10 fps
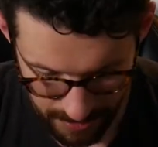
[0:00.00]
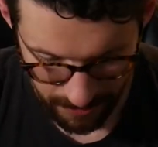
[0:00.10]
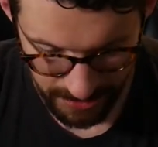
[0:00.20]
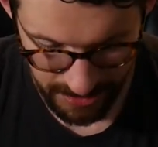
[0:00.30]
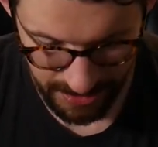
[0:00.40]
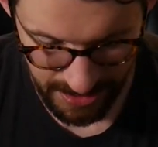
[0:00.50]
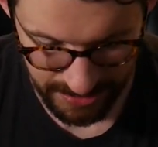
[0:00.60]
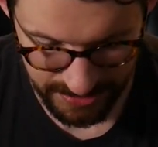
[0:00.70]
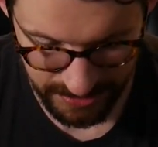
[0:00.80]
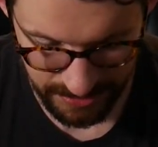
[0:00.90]
We then
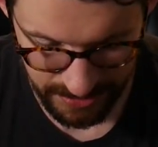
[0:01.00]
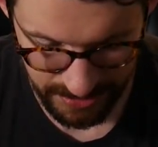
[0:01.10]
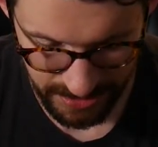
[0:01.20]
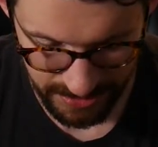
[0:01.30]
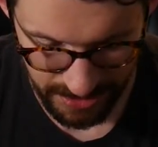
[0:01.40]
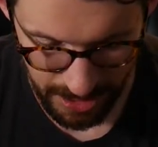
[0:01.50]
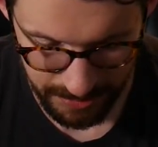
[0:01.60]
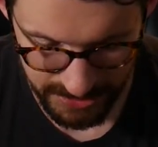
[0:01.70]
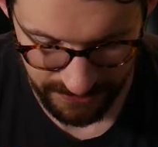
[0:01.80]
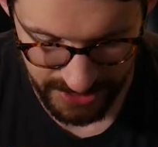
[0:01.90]
had to conduct
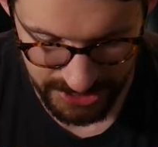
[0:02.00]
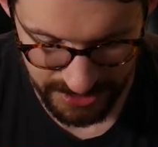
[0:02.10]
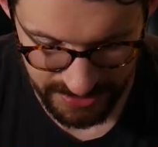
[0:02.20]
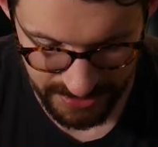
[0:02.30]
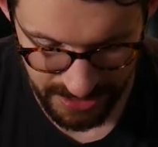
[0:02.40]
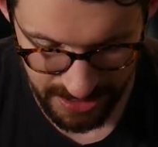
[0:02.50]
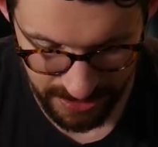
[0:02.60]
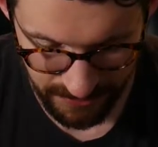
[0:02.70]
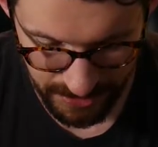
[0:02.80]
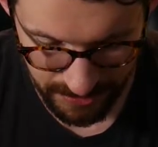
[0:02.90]
observations and
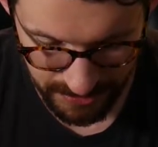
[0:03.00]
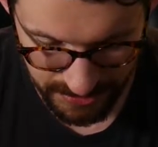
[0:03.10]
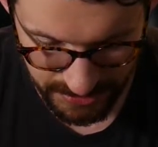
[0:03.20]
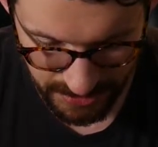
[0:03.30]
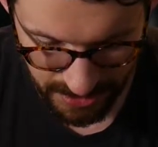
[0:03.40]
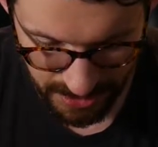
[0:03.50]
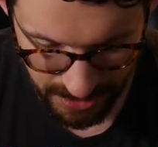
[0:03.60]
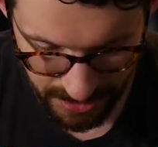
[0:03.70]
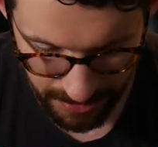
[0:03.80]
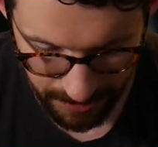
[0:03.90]
interviews
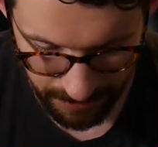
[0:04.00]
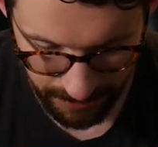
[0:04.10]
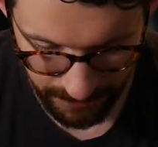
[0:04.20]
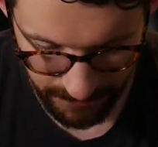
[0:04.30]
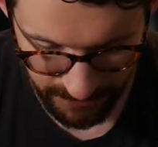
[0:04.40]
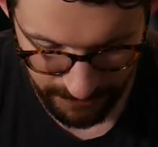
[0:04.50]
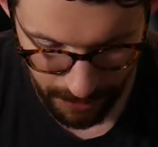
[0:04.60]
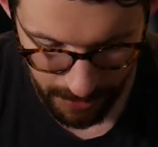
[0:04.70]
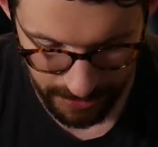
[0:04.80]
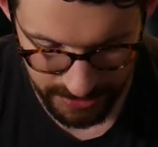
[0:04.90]

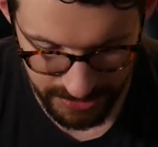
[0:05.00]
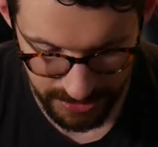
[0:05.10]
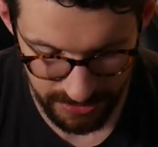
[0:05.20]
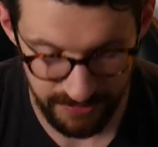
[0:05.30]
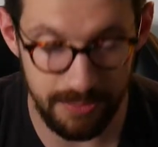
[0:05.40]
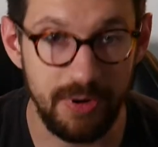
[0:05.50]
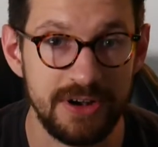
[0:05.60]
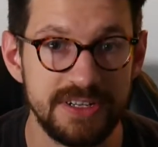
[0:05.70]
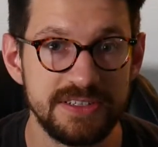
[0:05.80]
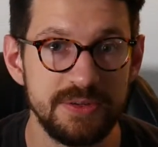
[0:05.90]
for 2 different
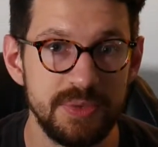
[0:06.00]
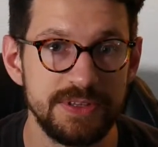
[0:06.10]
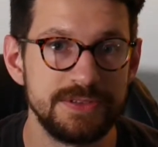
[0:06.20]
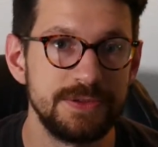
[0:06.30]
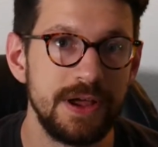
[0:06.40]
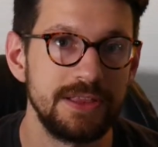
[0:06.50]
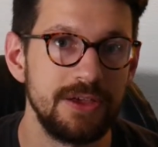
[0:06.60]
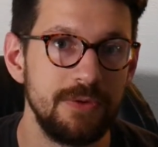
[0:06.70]
participants throughout that